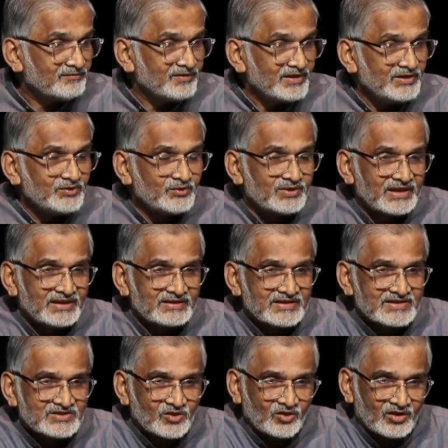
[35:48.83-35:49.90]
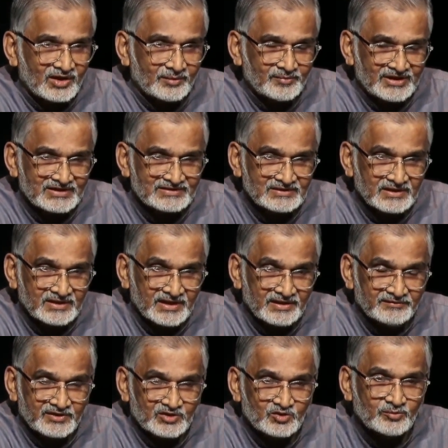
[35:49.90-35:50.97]
will you take these ornaments and
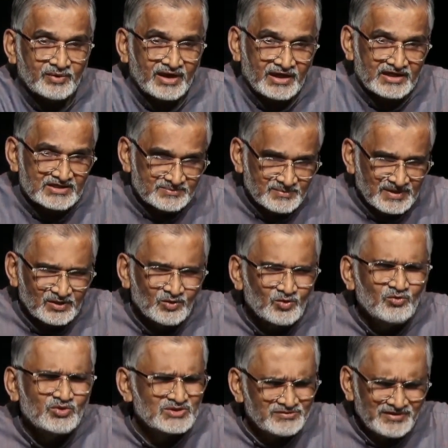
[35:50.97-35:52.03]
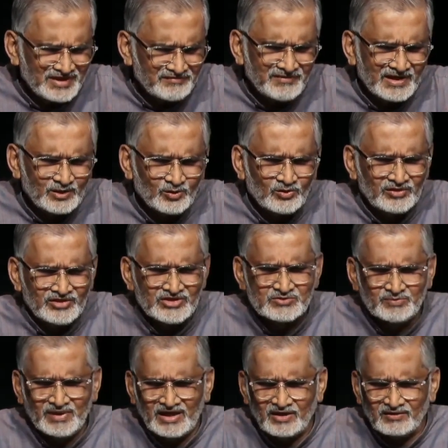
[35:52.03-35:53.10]
give it to my husband, who was a very well-known
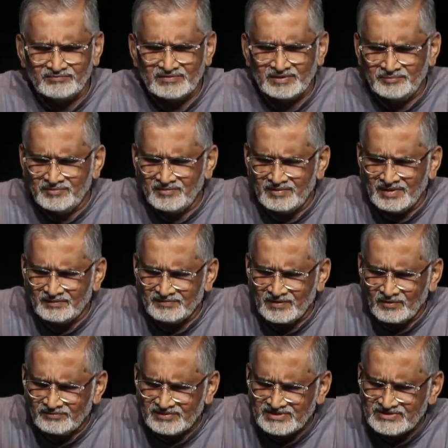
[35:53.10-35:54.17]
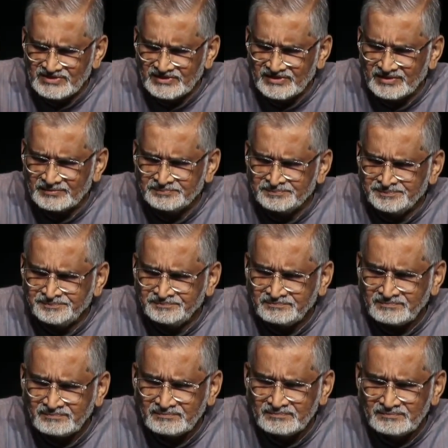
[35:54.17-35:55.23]
rich man of the city.
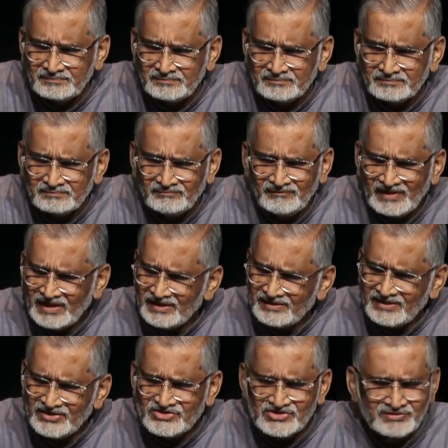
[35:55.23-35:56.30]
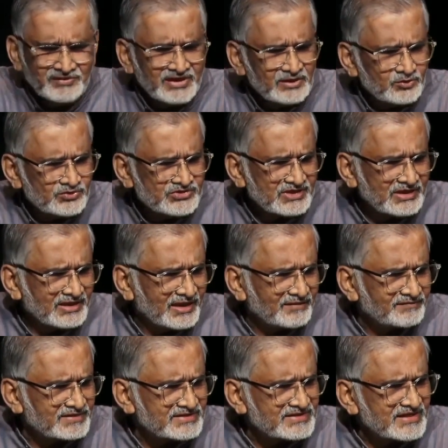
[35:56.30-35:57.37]
And then she went to jail.
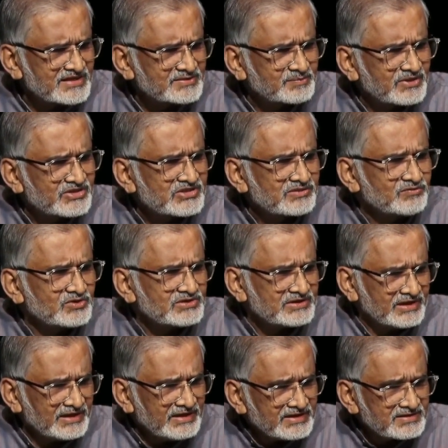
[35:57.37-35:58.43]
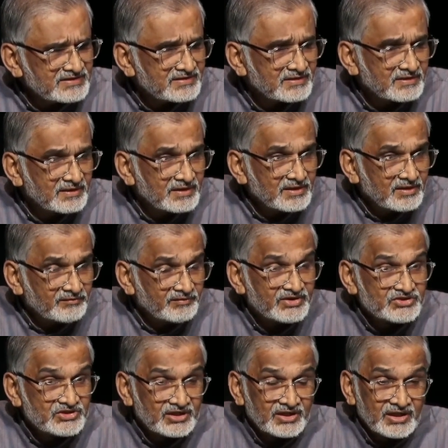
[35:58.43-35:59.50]
After 6 months, she was released.
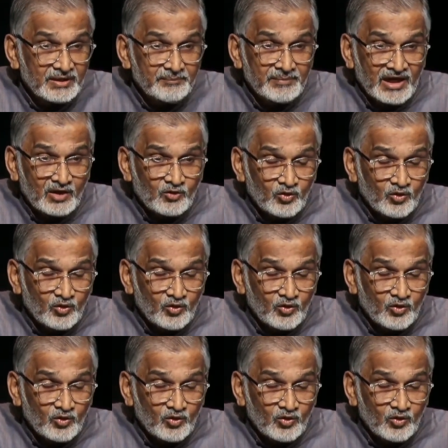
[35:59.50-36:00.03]
When she came back